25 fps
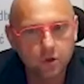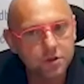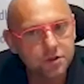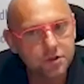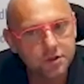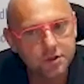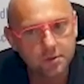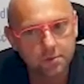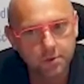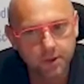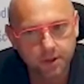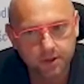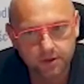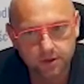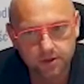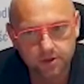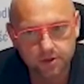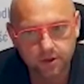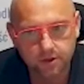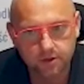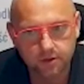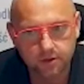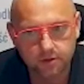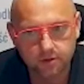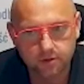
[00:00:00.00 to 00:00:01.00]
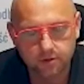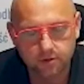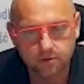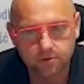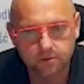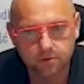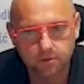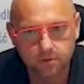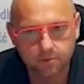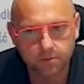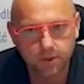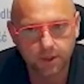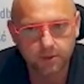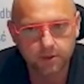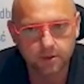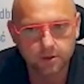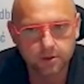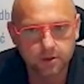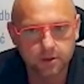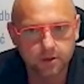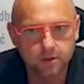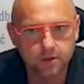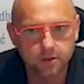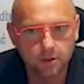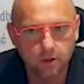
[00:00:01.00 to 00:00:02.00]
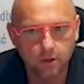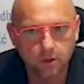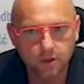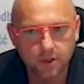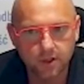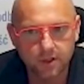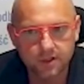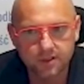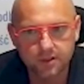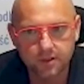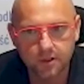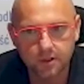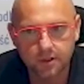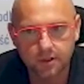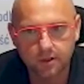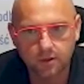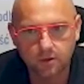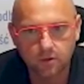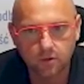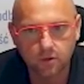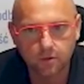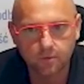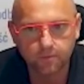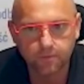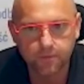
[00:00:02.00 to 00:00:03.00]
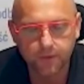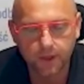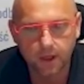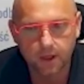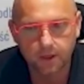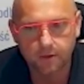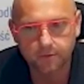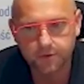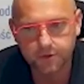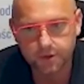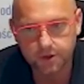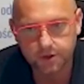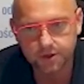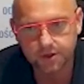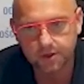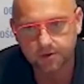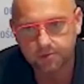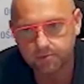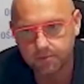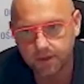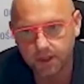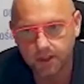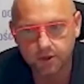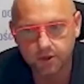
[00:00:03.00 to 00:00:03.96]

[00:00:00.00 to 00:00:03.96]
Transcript: period is over, but we had this training period before,